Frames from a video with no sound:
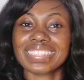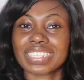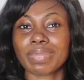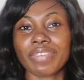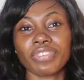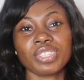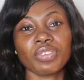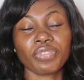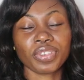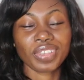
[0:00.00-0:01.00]
This is my
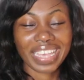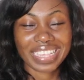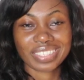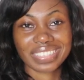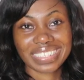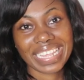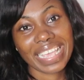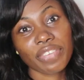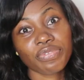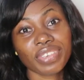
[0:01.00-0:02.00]
video for you guys
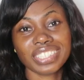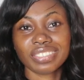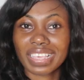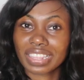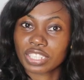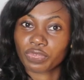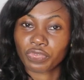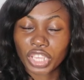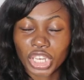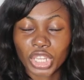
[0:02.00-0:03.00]
today. If you enjoyed this
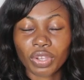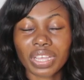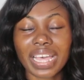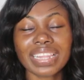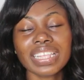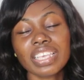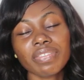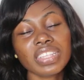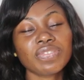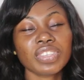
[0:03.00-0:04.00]
video, kindly
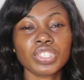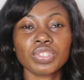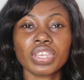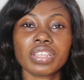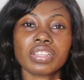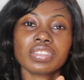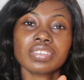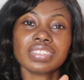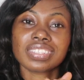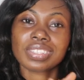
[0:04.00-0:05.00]
give this video a
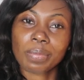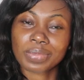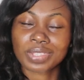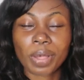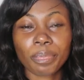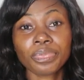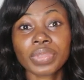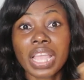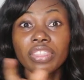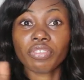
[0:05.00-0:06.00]
good thumbs up.
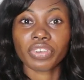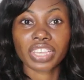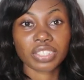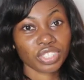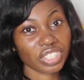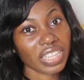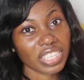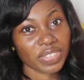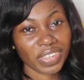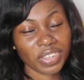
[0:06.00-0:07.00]
Don't forget to share
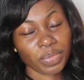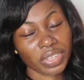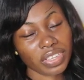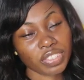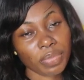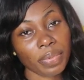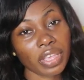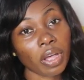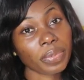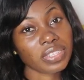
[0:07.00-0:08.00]
this video because you might
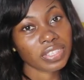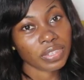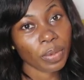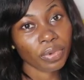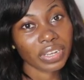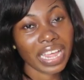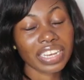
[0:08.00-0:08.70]
be helping someone.